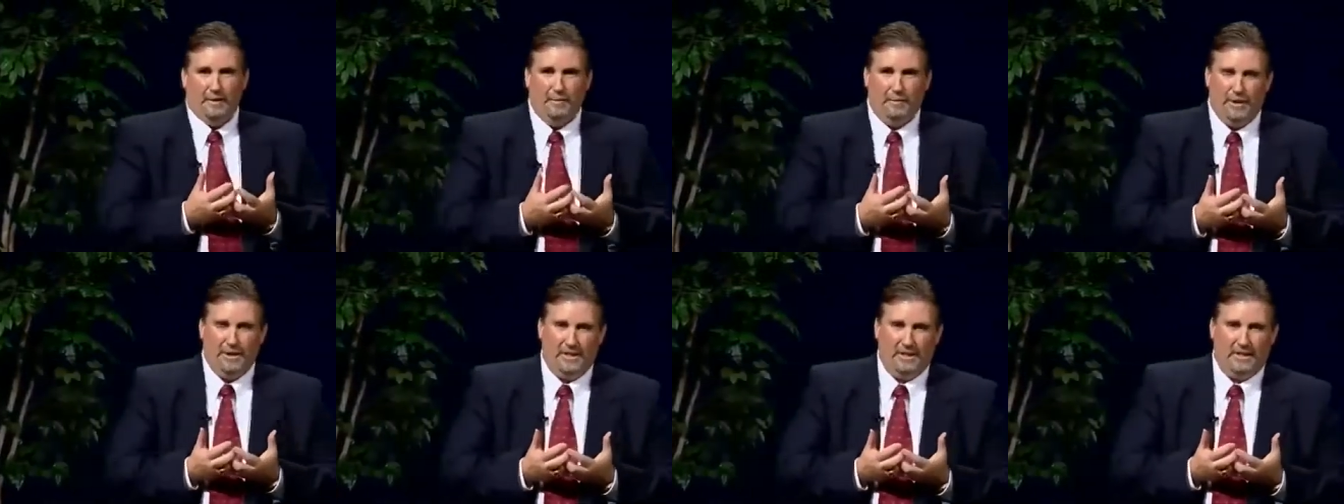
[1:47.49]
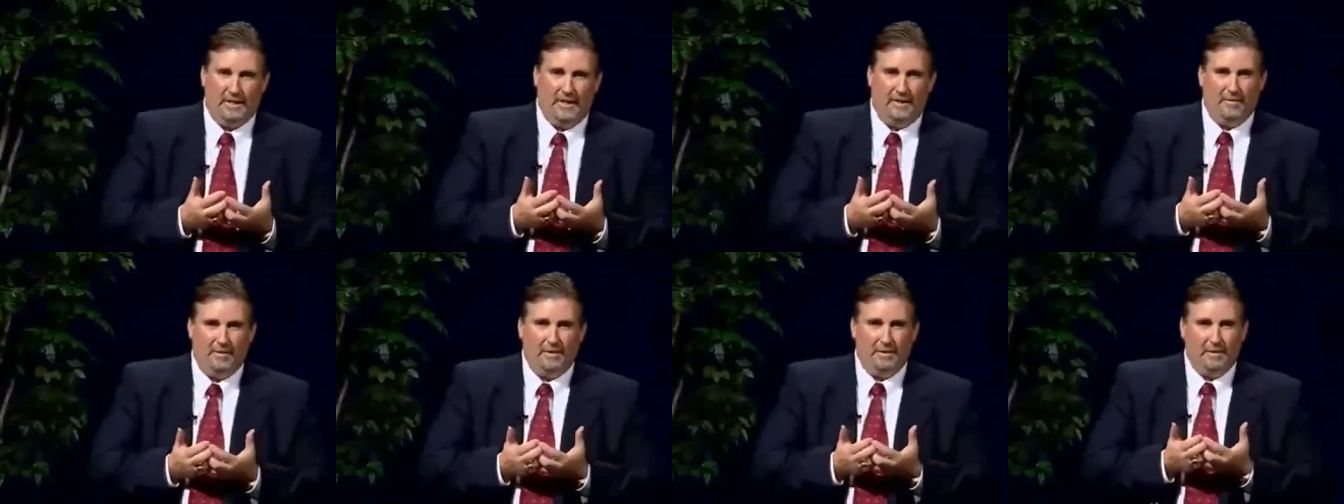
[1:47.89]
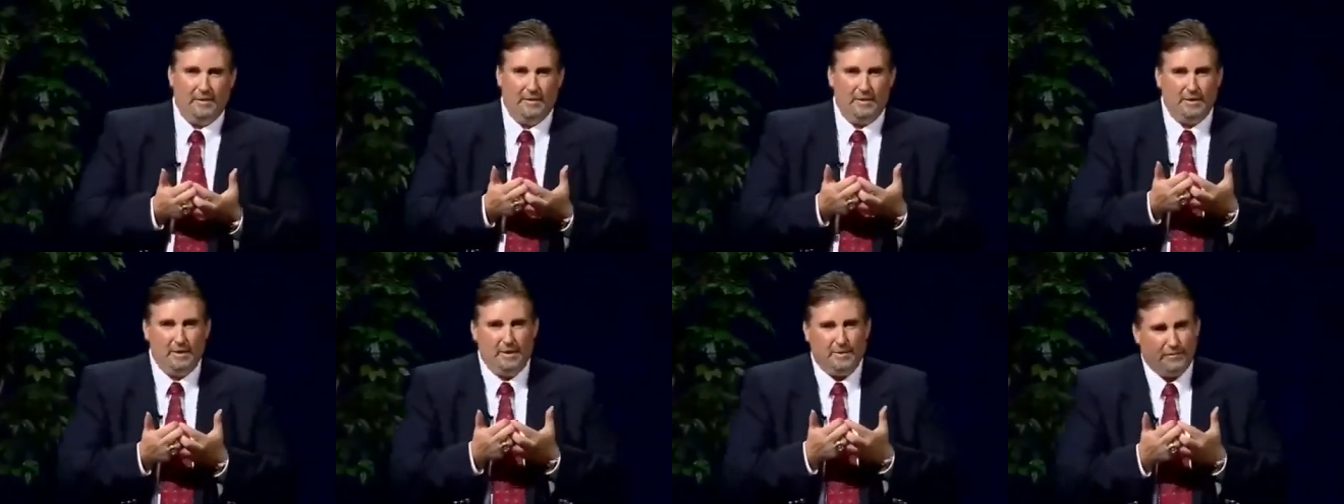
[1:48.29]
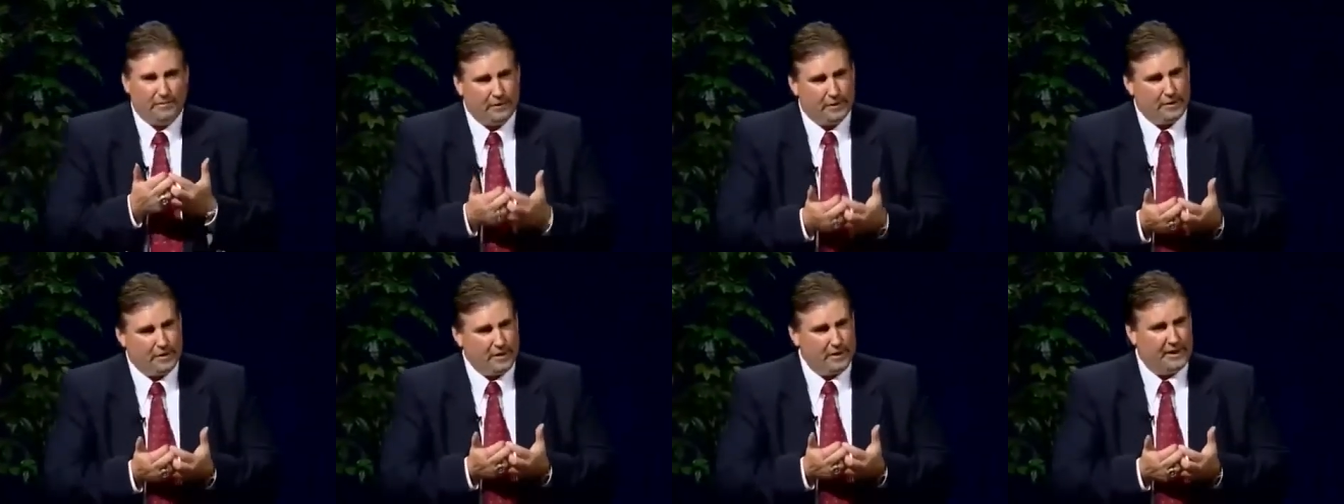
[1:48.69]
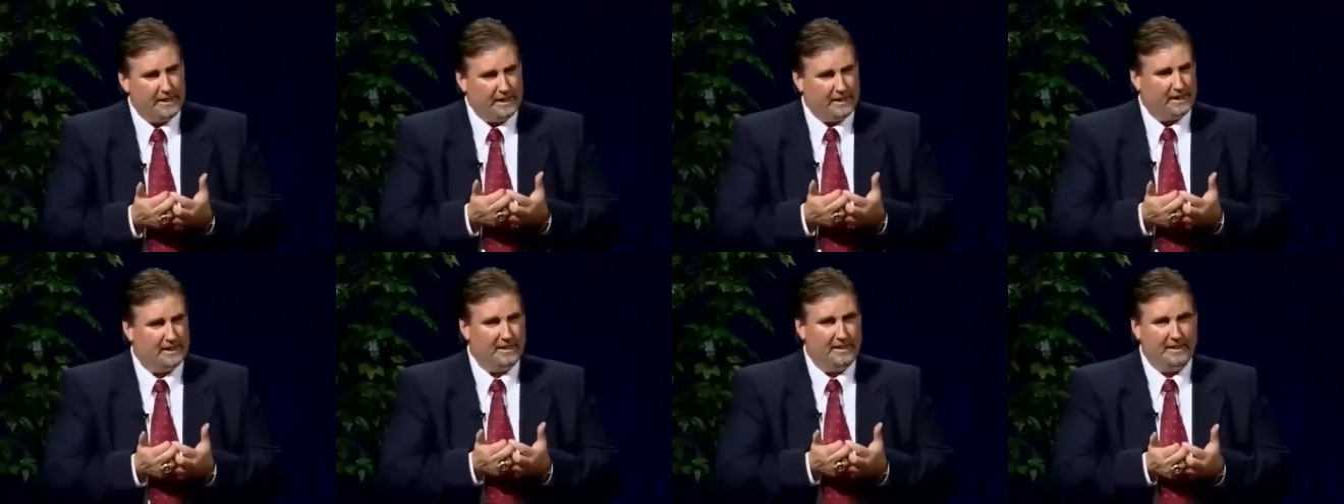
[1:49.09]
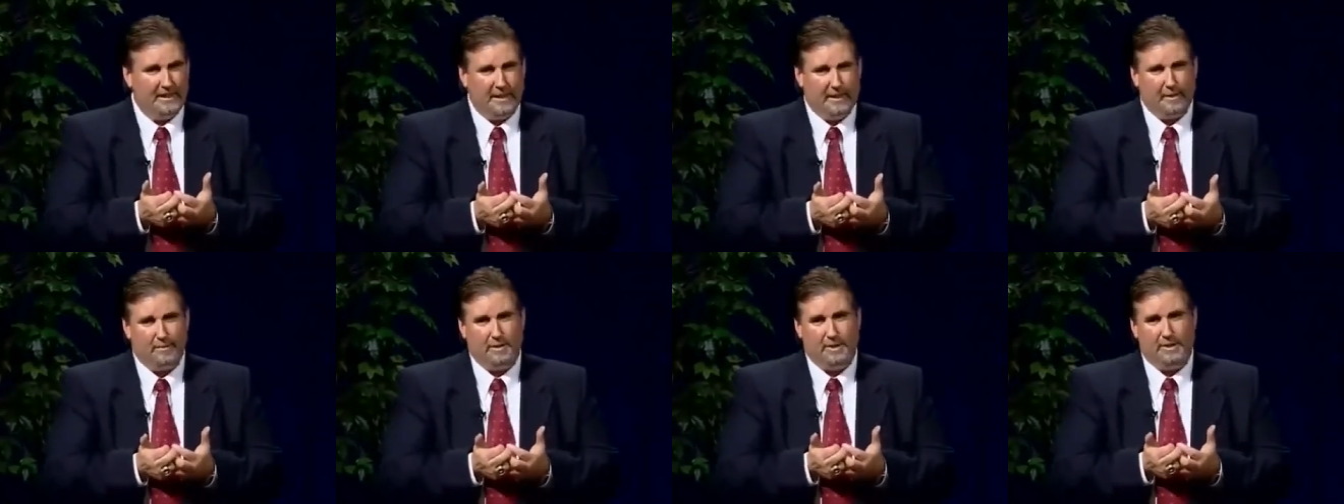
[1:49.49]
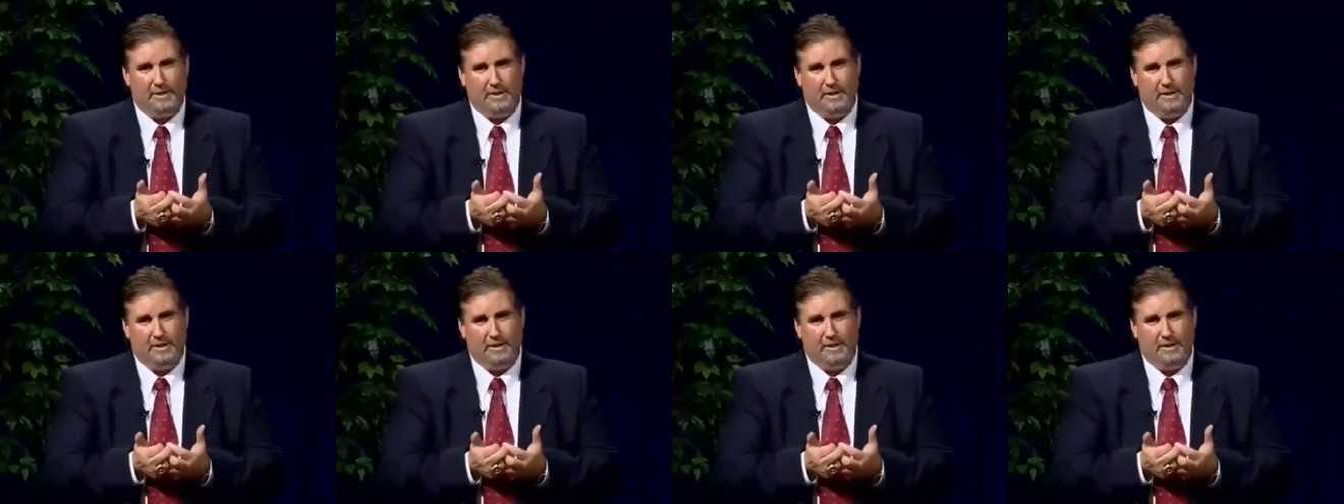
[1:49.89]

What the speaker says: We just have to learn those first 6 steps,